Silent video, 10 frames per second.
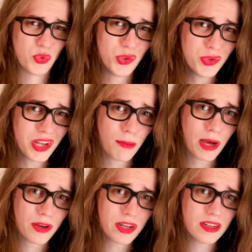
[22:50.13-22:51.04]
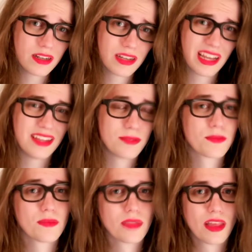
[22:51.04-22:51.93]
rude about it,
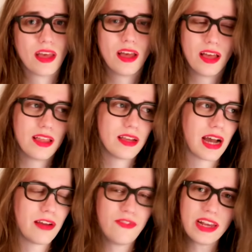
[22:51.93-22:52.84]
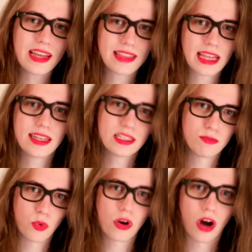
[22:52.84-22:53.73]
I feel like that
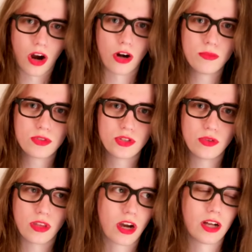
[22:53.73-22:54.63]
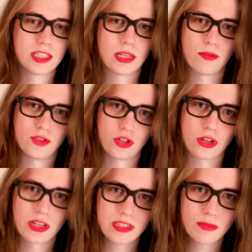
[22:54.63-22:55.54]
does more harm to the concept of
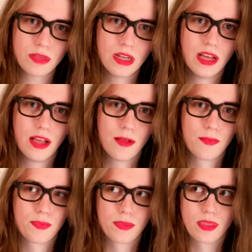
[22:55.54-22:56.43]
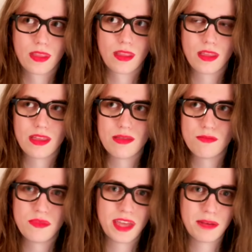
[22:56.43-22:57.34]
journalism
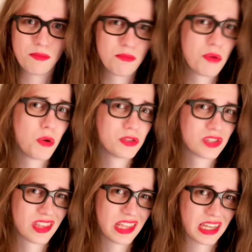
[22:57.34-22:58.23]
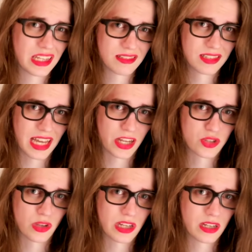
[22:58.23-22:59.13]
than most things,
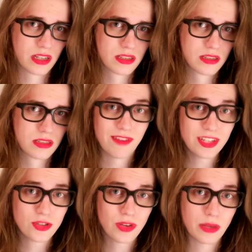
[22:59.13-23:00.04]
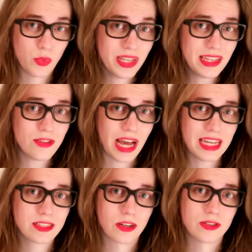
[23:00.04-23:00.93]
actually. Eventually, we need to
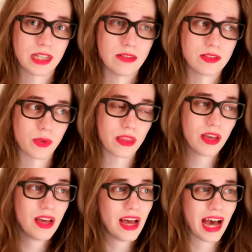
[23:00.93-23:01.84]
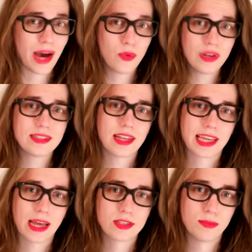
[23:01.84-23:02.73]
ask ourselves with how
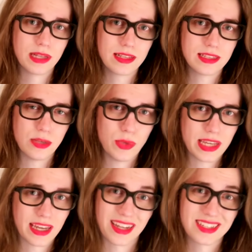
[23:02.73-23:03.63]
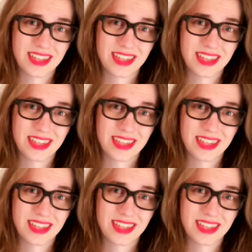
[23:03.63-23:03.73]
little accountability we can